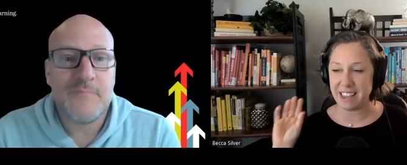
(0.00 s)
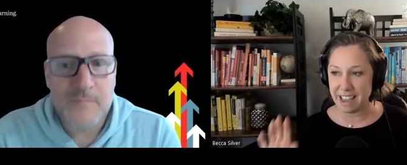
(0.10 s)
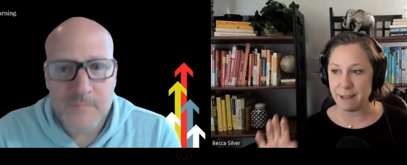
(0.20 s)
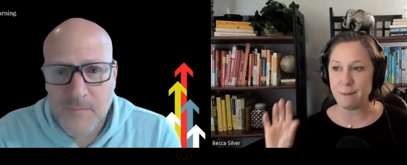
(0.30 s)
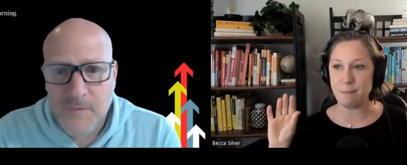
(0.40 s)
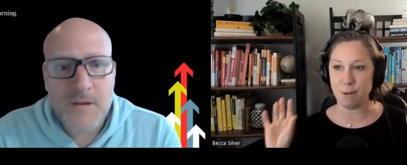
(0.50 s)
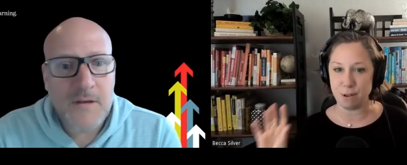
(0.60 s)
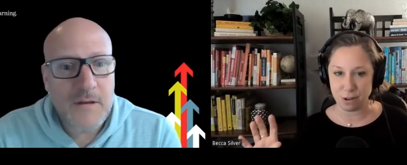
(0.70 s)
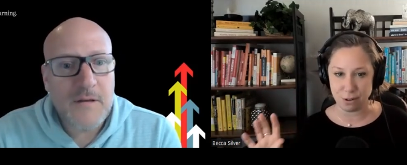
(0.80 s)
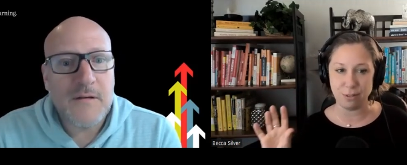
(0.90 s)
Speaker 1: that can
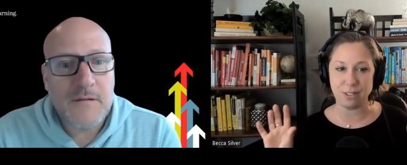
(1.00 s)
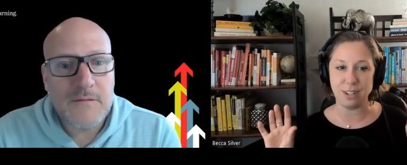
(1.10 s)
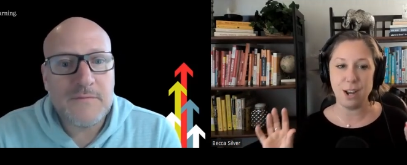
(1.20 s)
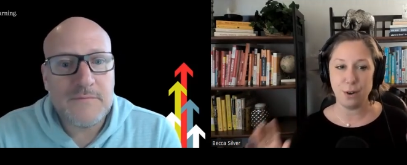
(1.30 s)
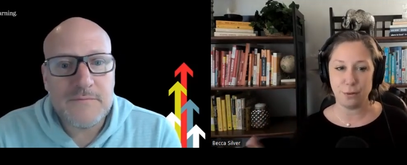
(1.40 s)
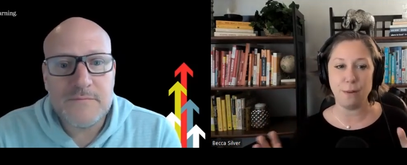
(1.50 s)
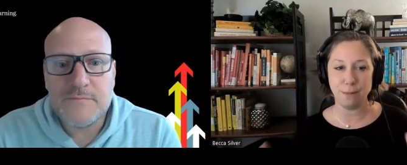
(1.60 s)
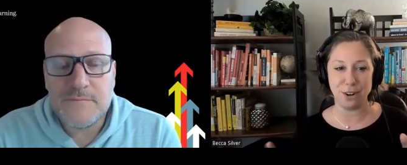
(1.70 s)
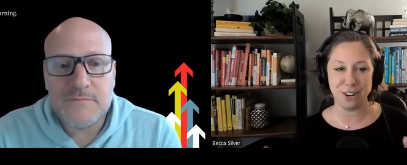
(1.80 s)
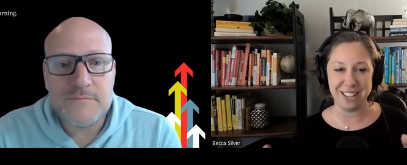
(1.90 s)
be produced
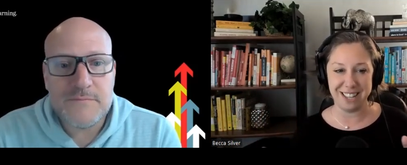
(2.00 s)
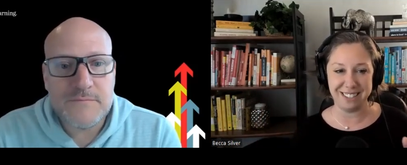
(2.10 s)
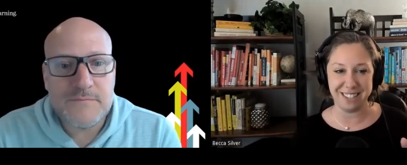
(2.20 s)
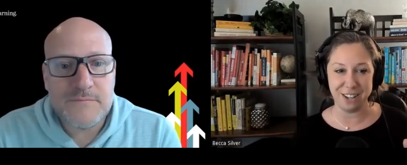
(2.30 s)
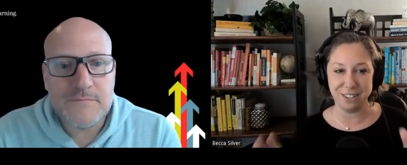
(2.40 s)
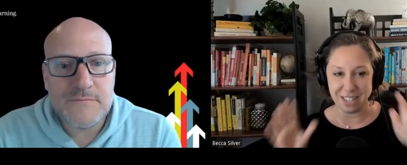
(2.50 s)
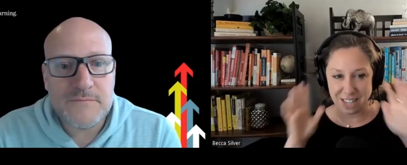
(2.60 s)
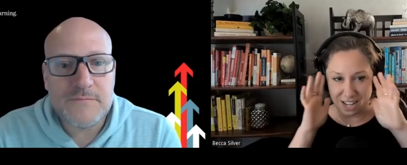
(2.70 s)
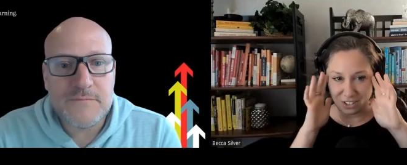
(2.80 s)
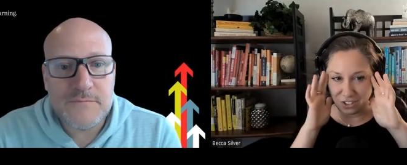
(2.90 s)
from learning these
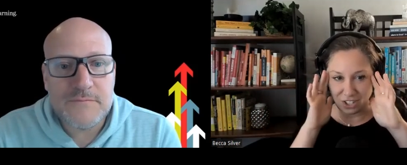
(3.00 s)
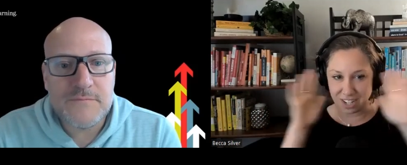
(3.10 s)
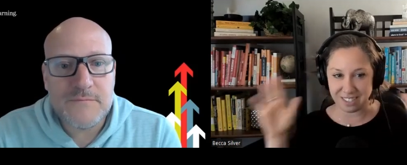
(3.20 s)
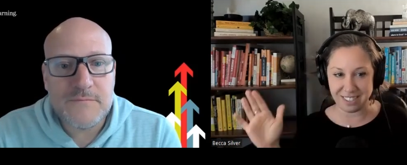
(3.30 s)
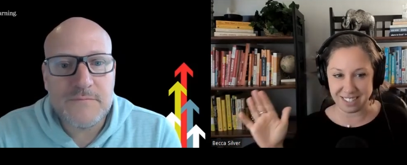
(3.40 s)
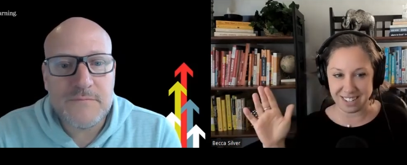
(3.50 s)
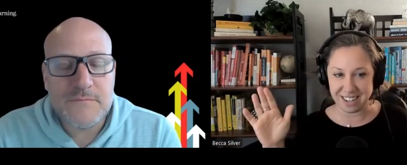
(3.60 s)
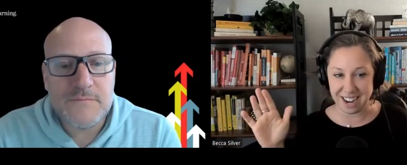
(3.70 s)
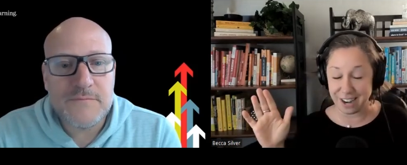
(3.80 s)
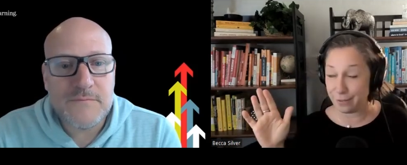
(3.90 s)
skills and it's
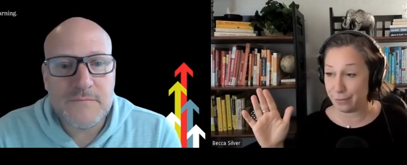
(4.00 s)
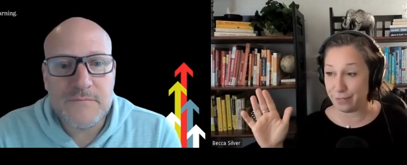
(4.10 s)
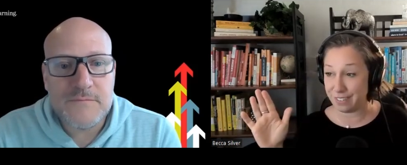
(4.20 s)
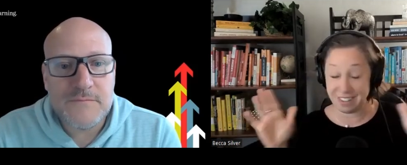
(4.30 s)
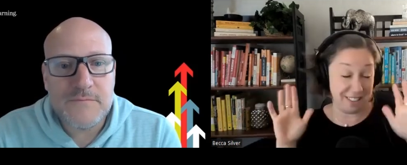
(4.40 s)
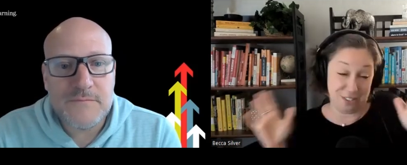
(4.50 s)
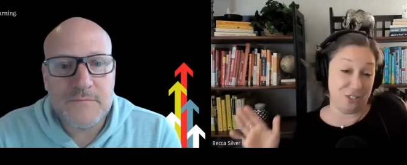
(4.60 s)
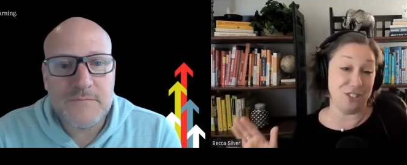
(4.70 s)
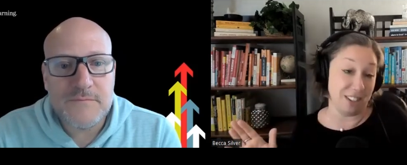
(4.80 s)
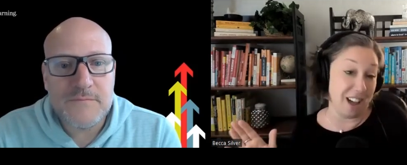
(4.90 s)
just kind of
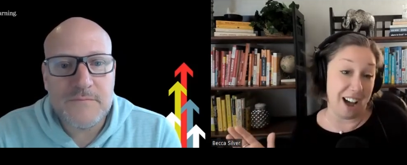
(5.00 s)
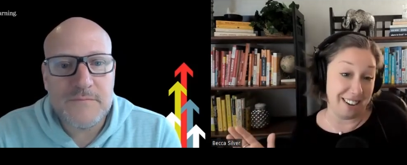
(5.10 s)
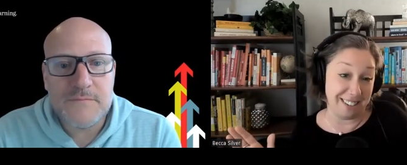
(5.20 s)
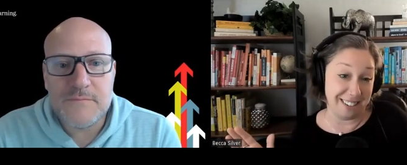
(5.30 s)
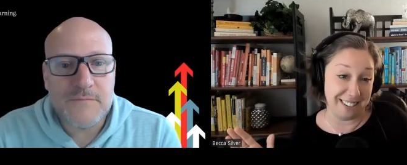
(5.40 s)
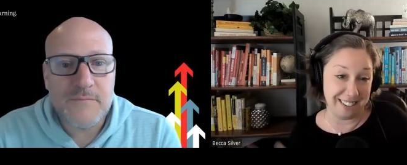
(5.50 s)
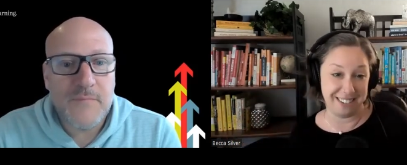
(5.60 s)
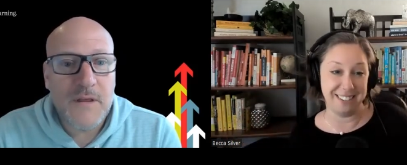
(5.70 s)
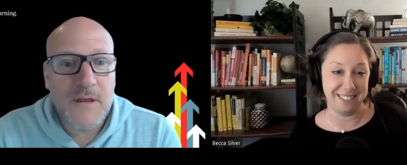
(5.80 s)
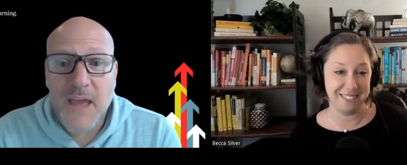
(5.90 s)
like there's just a lot
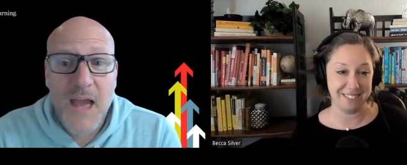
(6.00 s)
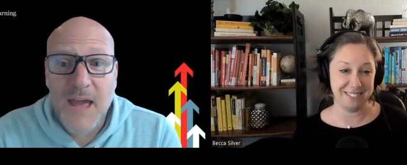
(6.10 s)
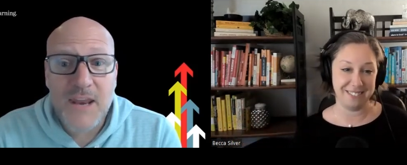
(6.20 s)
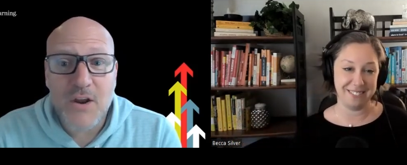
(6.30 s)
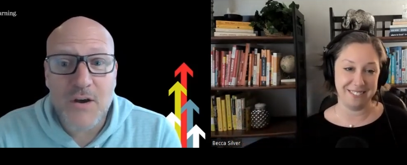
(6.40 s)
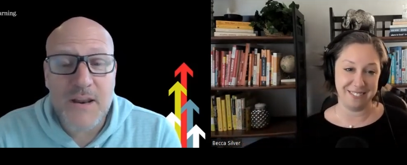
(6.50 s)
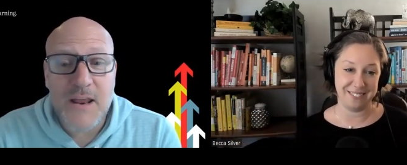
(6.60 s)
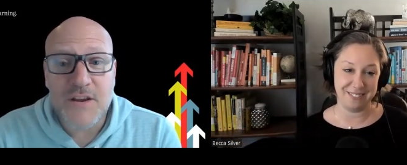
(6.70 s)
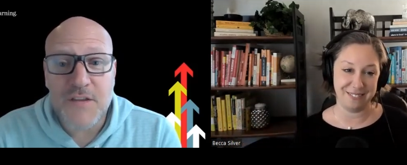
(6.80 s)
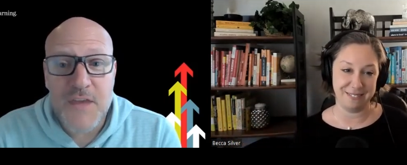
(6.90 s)
Speaker 2: yeah, and you know,
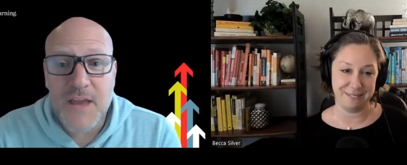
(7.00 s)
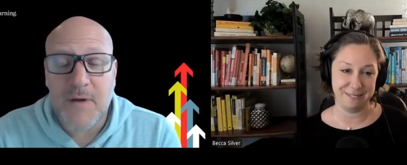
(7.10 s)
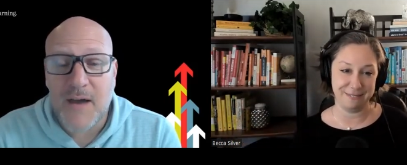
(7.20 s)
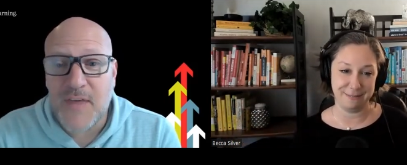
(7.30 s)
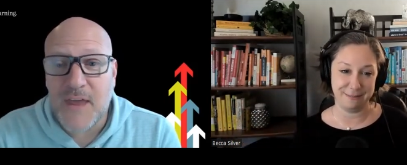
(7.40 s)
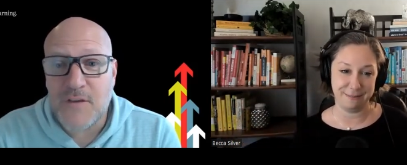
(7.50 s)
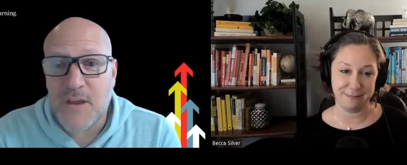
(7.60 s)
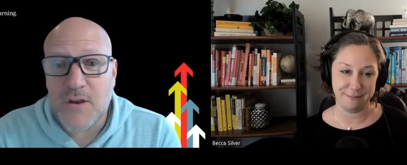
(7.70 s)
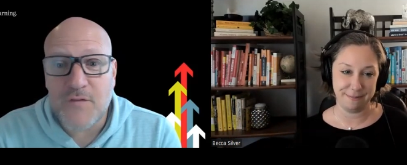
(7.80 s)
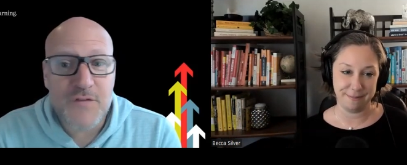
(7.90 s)
and do you think about that? If,
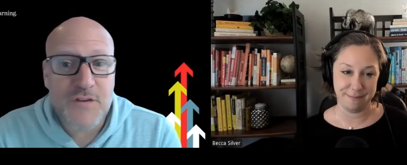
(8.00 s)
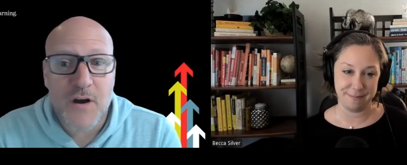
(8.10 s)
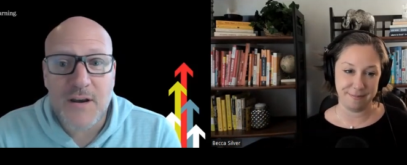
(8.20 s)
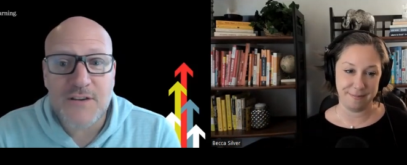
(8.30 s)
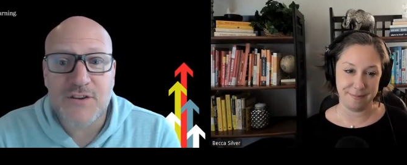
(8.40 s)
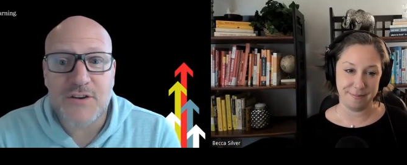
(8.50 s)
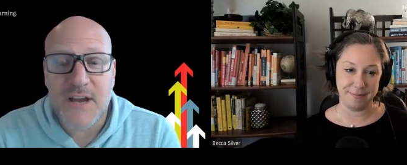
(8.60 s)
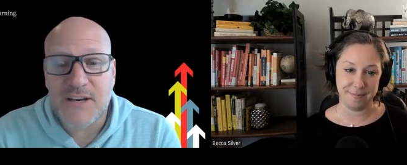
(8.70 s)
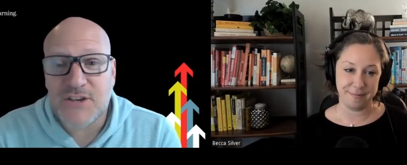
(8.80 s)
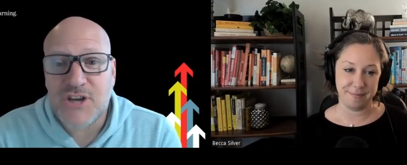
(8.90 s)
you know, to our listeners,
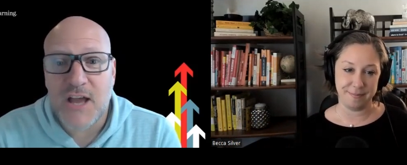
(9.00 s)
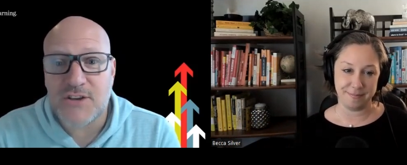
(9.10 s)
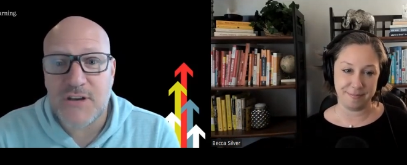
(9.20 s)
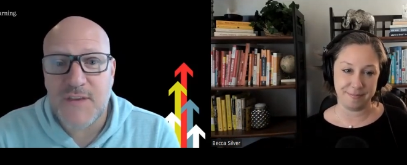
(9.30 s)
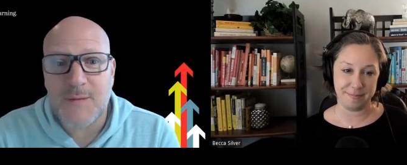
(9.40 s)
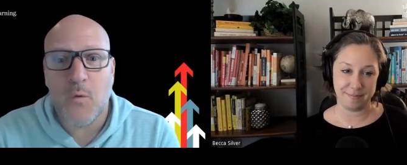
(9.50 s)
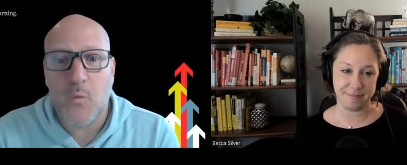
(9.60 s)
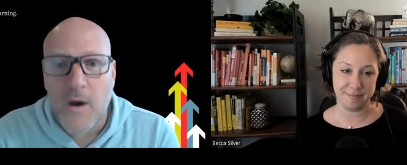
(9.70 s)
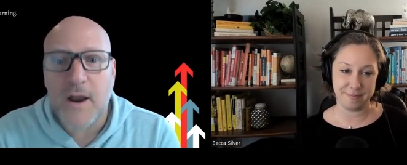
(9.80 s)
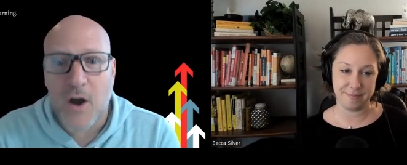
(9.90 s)
I just challenge you to think about
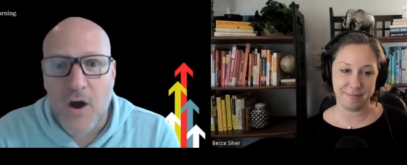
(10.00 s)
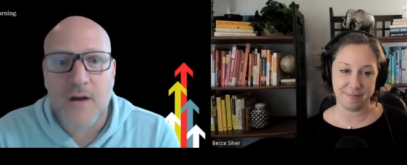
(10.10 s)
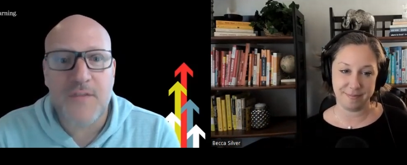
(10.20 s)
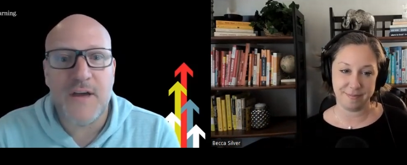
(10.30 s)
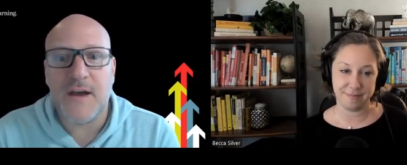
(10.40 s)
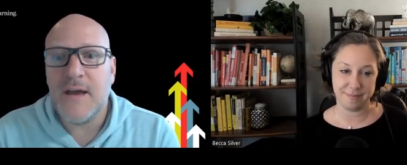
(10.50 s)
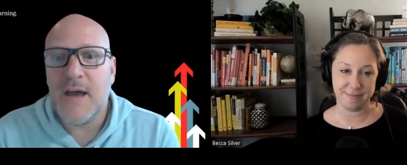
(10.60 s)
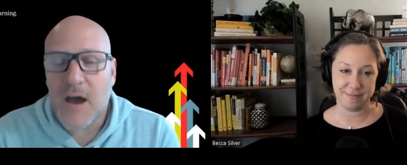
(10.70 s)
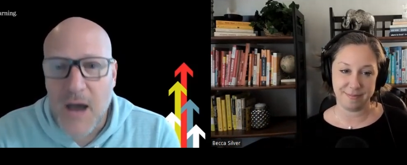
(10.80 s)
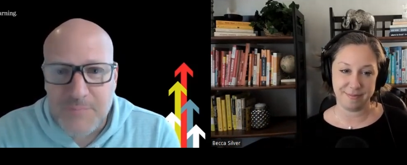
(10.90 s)
what are the
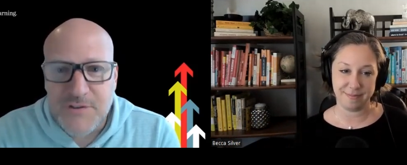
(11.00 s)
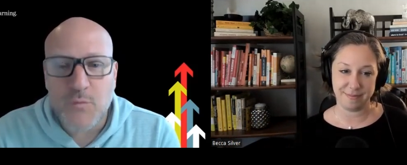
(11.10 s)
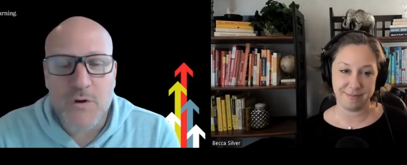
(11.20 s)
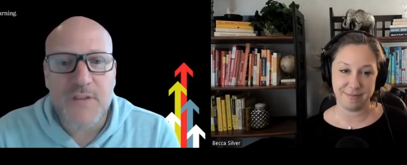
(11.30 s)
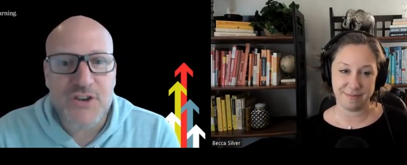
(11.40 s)
obstacles, what are the